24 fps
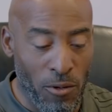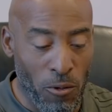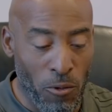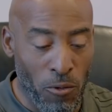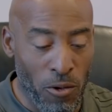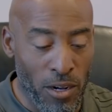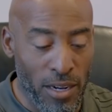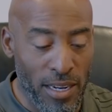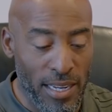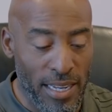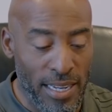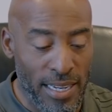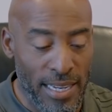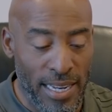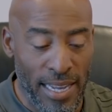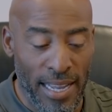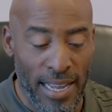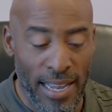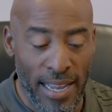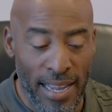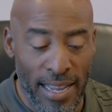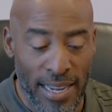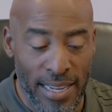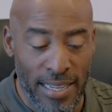what in the
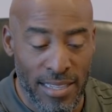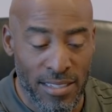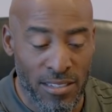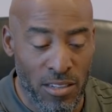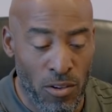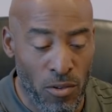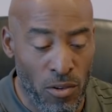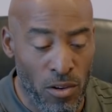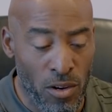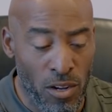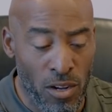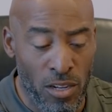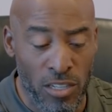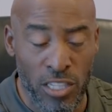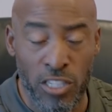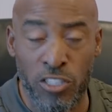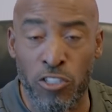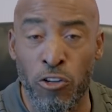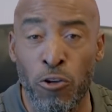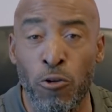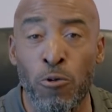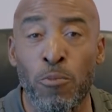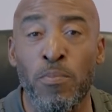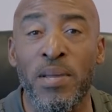heck is going on? The
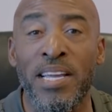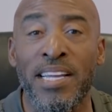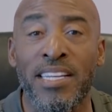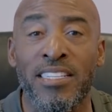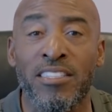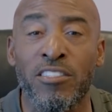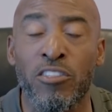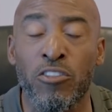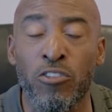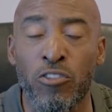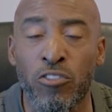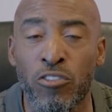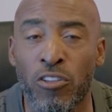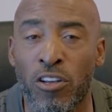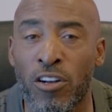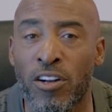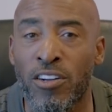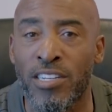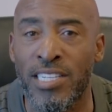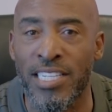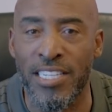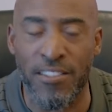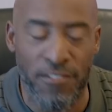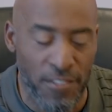two biggest dudes on
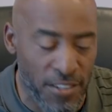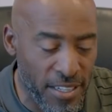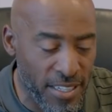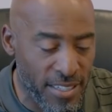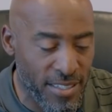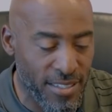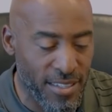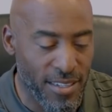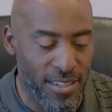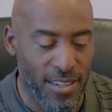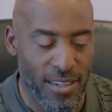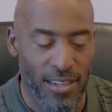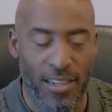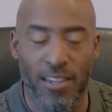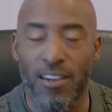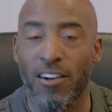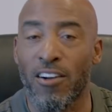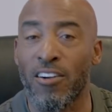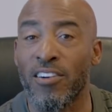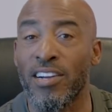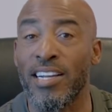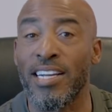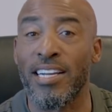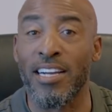our defense
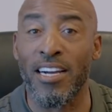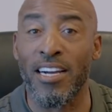are in